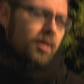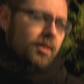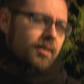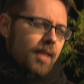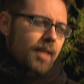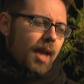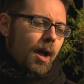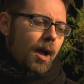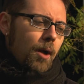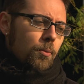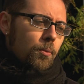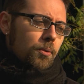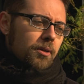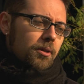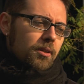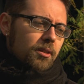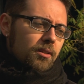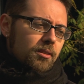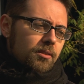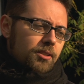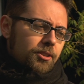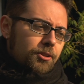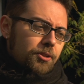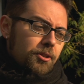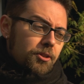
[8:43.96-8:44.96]
Right now,
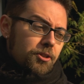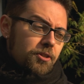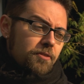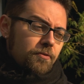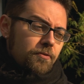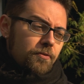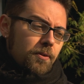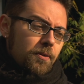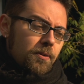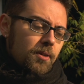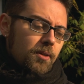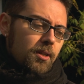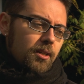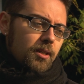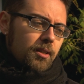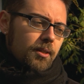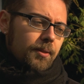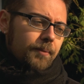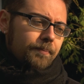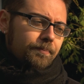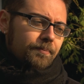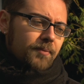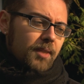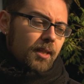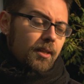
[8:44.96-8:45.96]
we're searching for
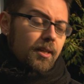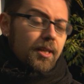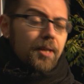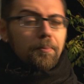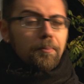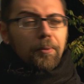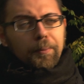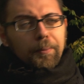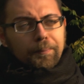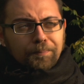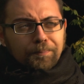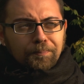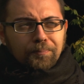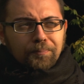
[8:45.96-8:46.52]
a, um, a label.